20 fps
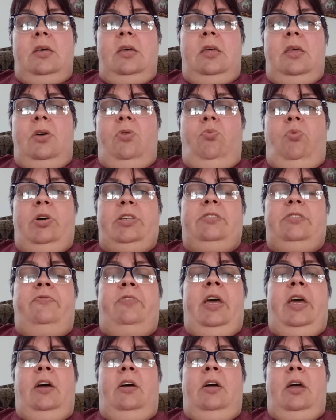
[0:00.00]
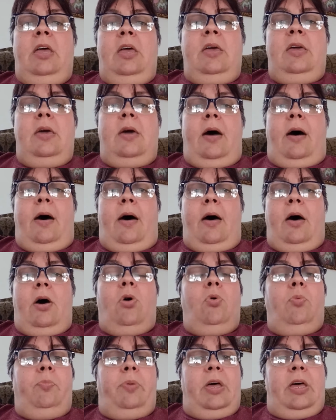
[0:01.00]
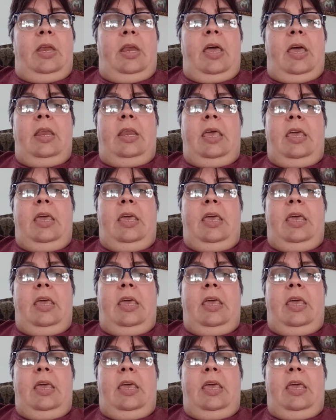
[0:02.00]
was very open, and he